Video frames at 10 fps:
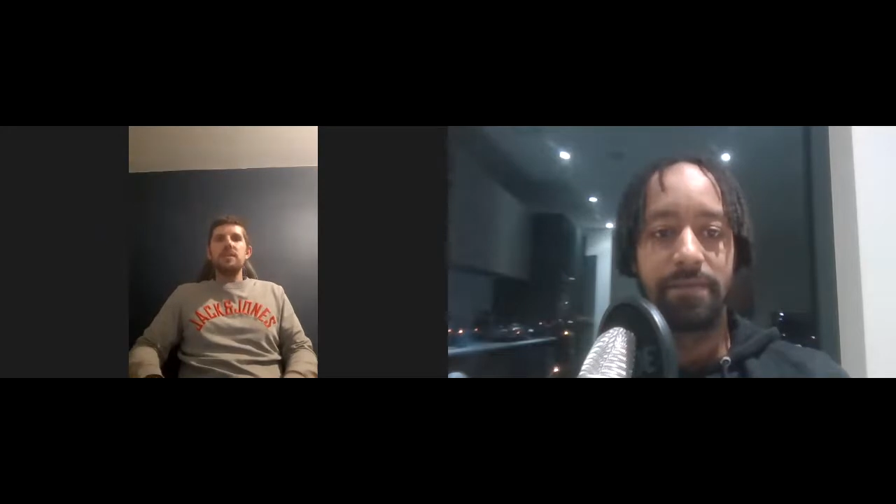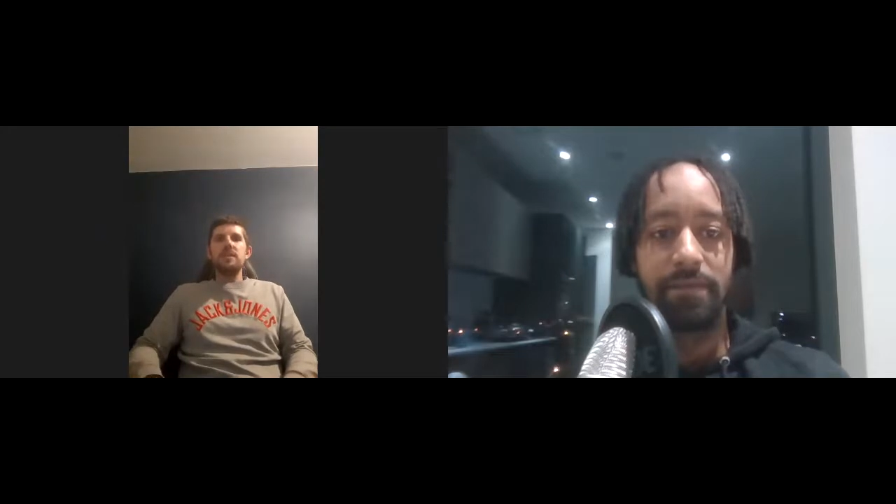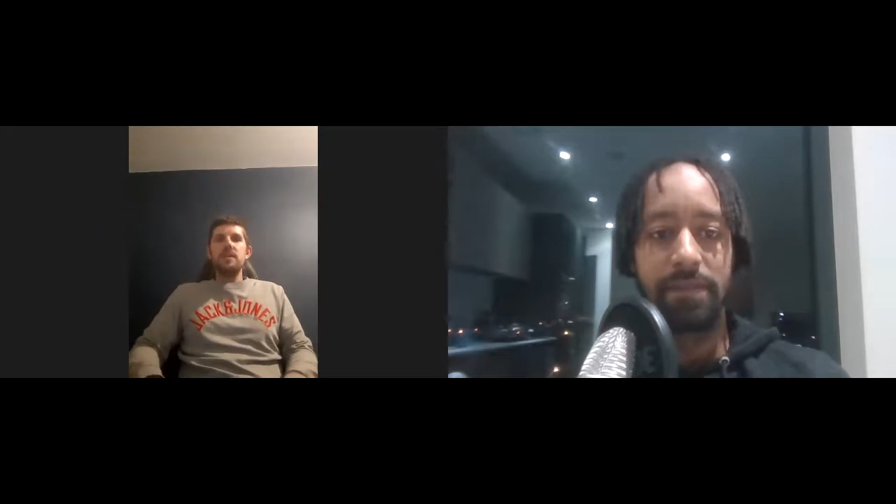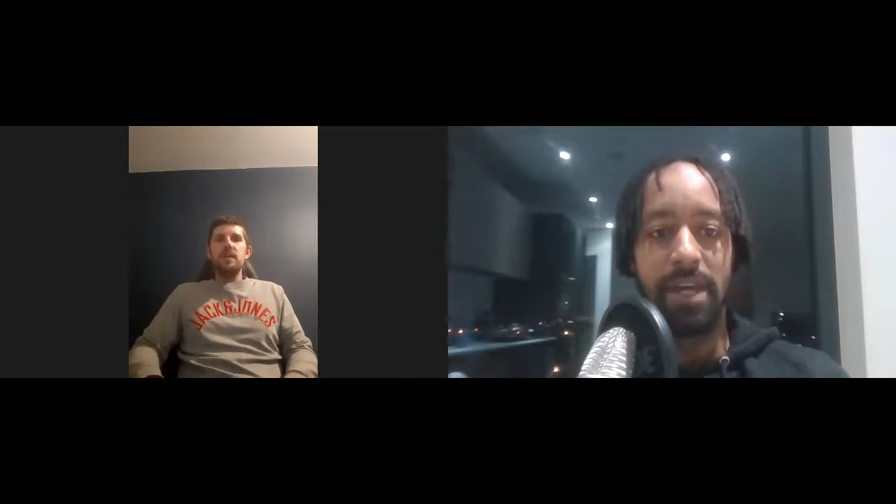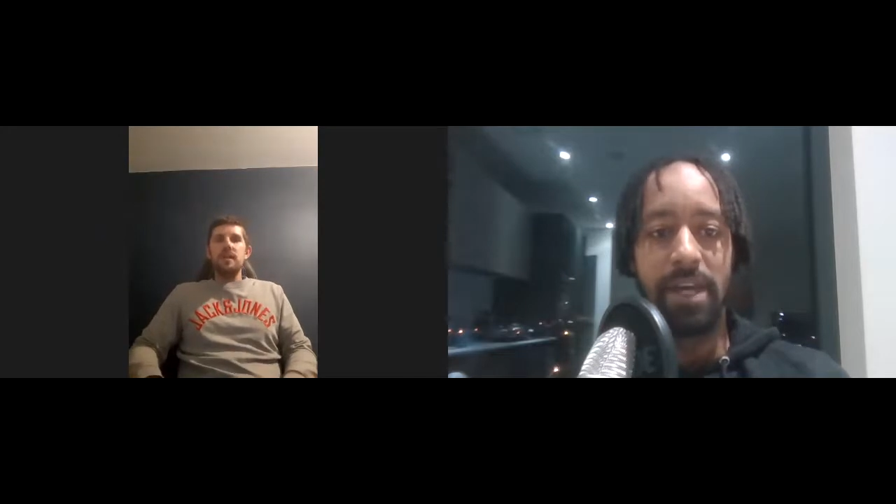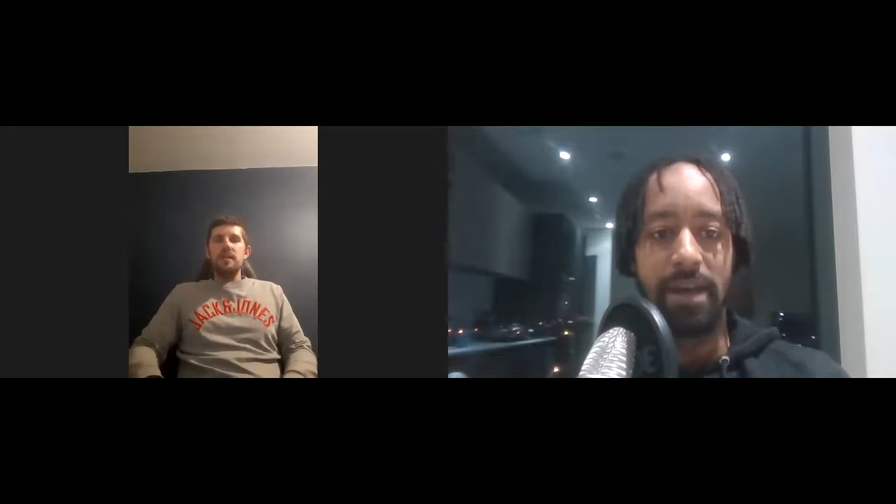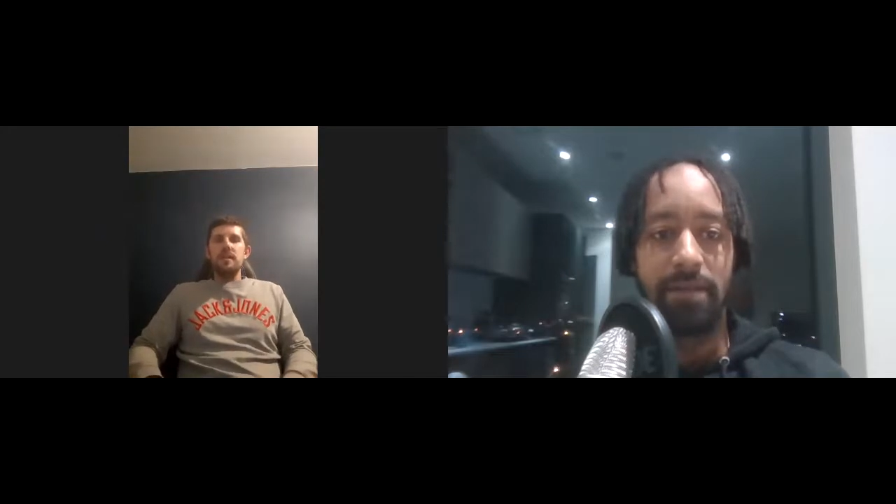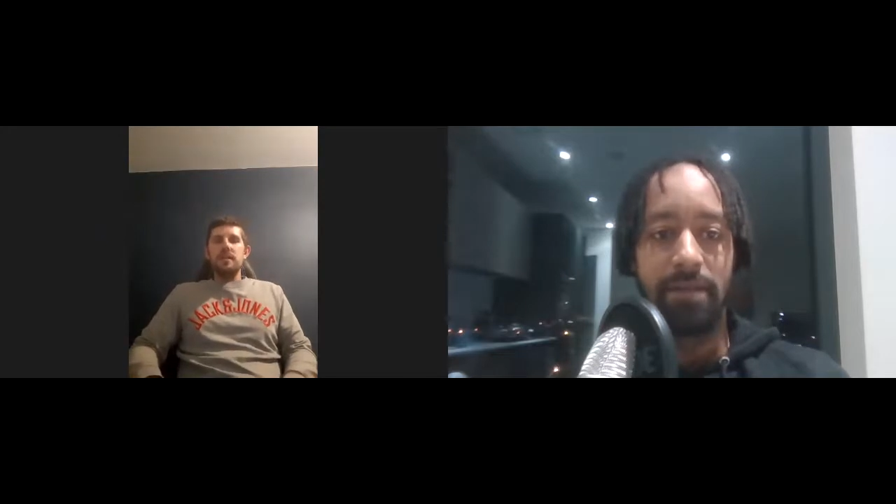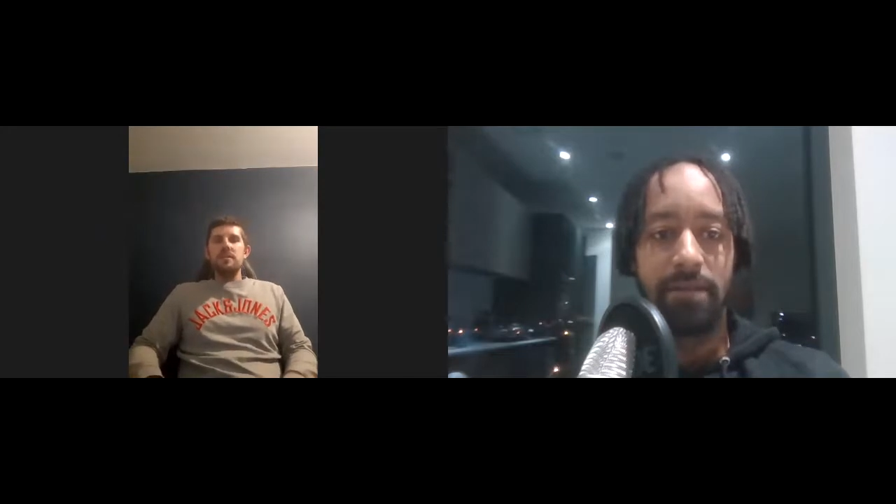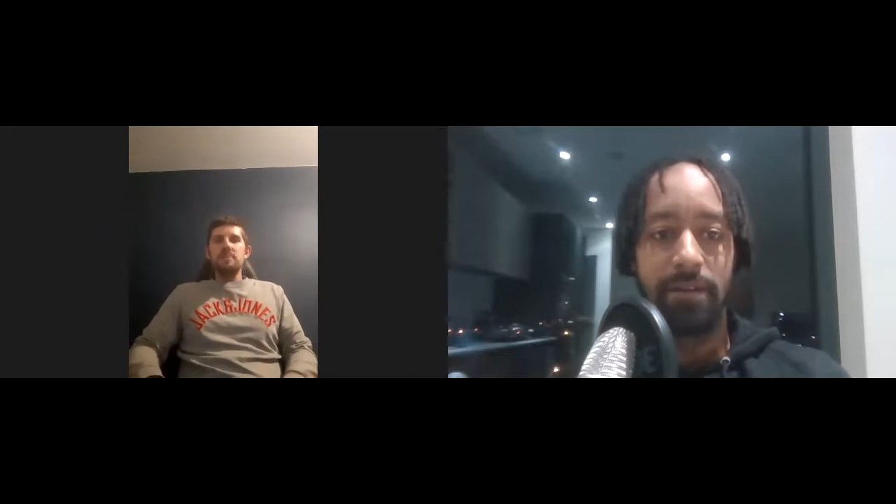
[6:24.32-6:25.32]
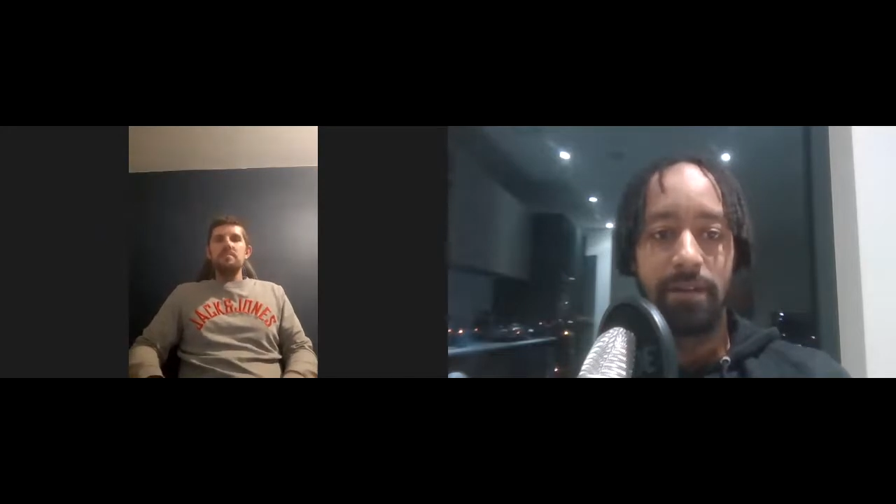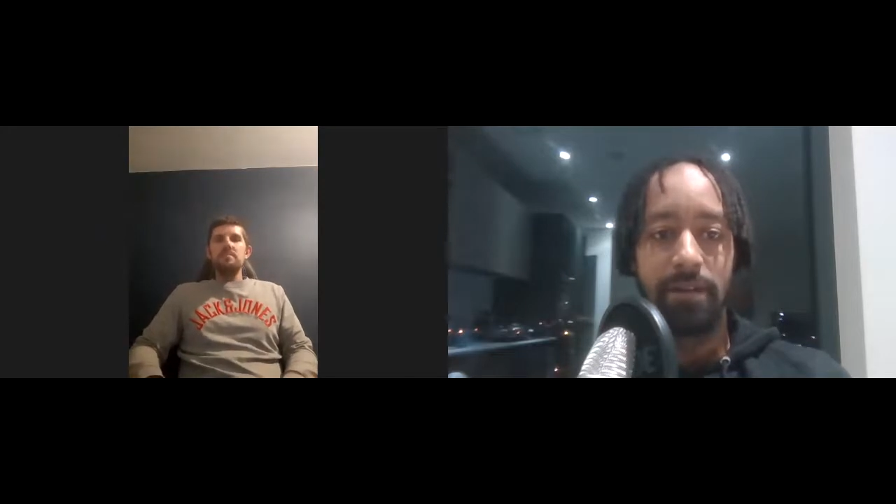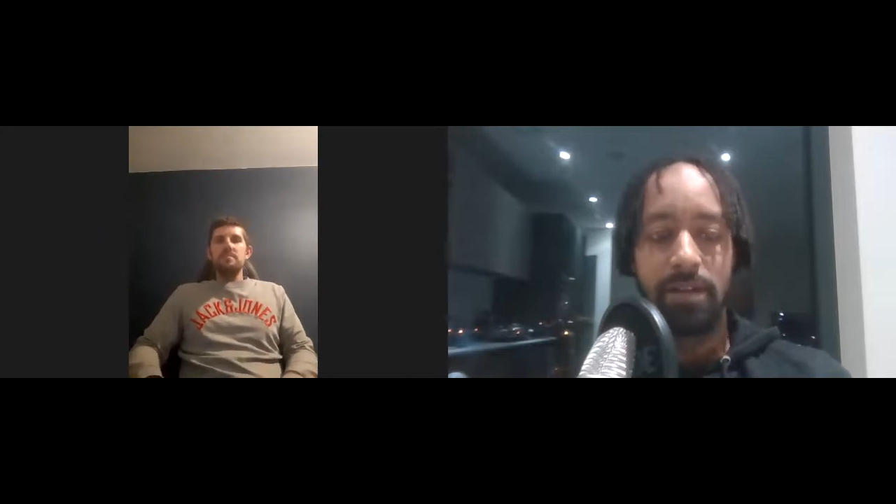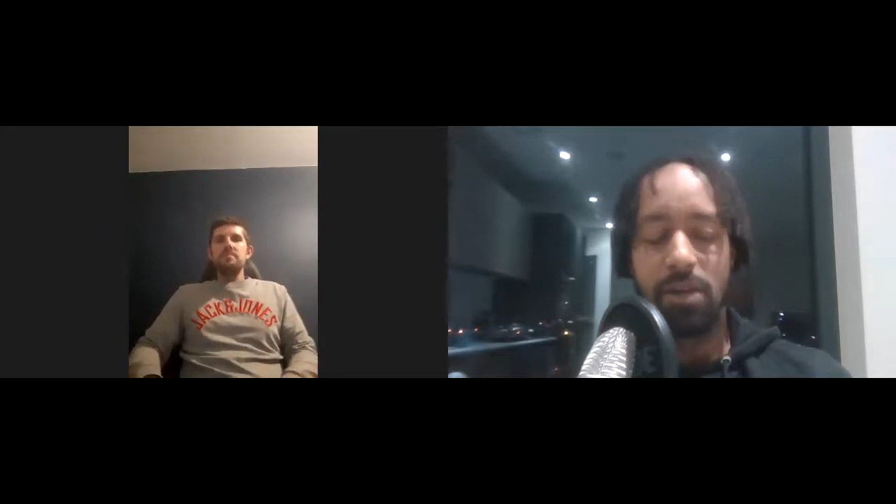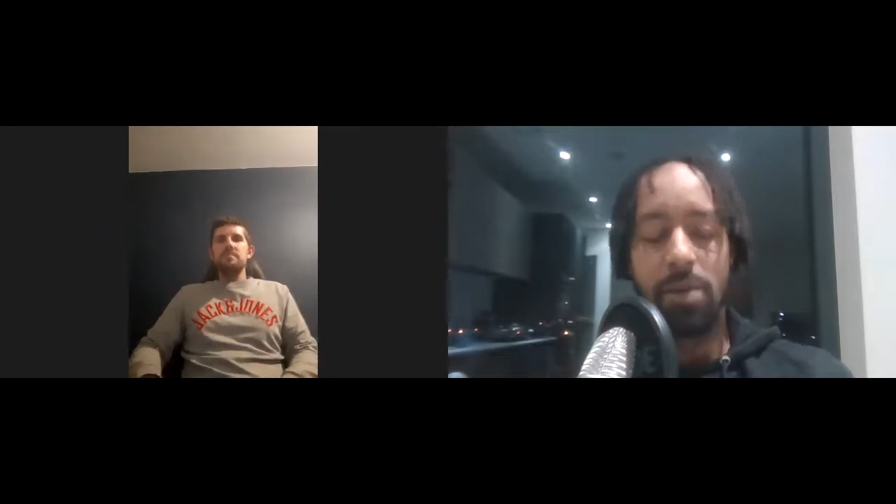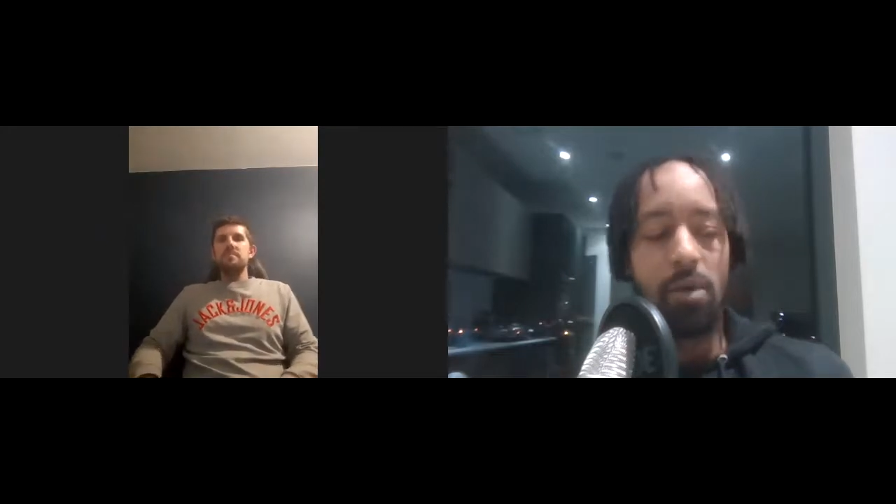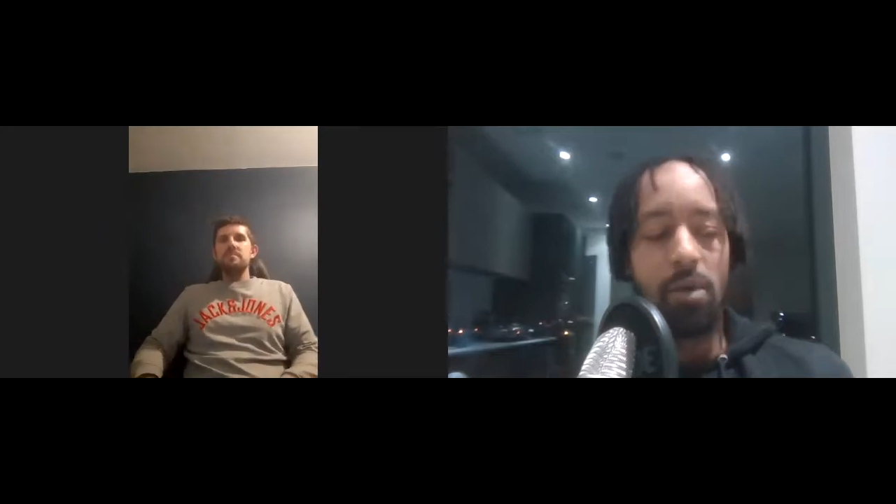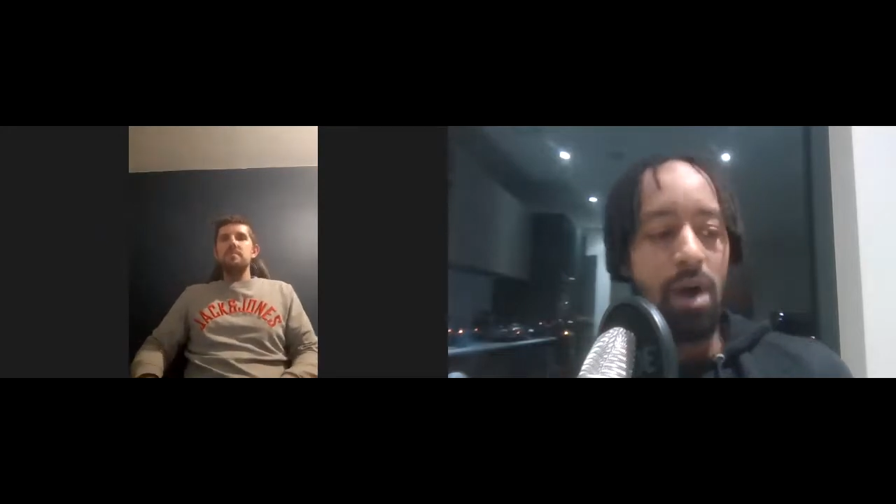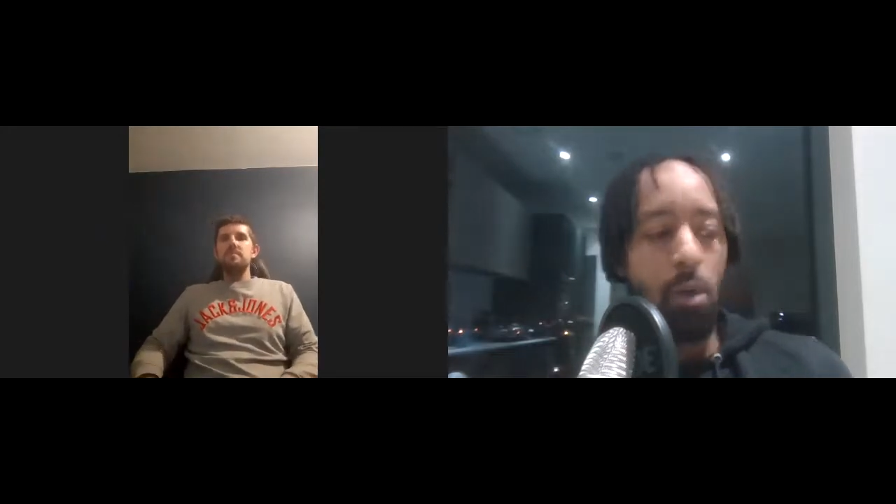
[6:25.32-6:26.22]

Yeah. Don't get me wrong,